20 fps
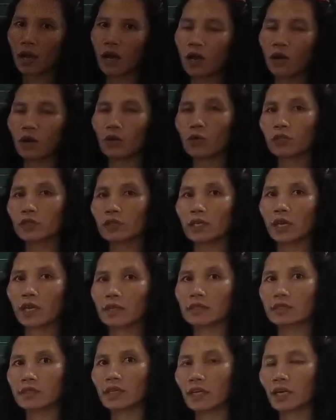
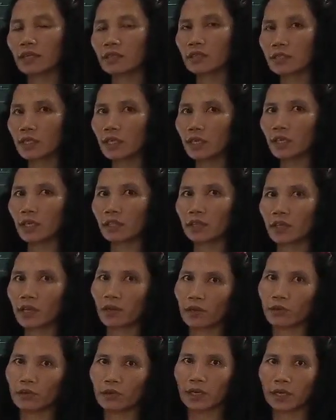audience, they can see it
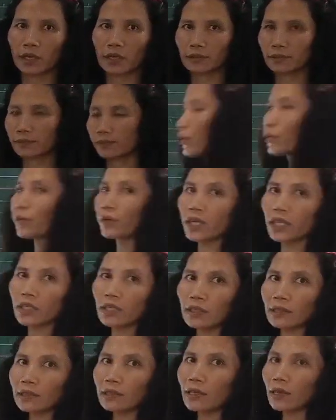clearly or read
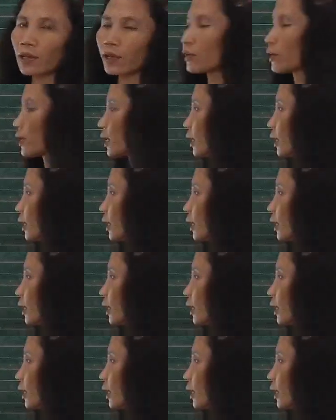it clearly.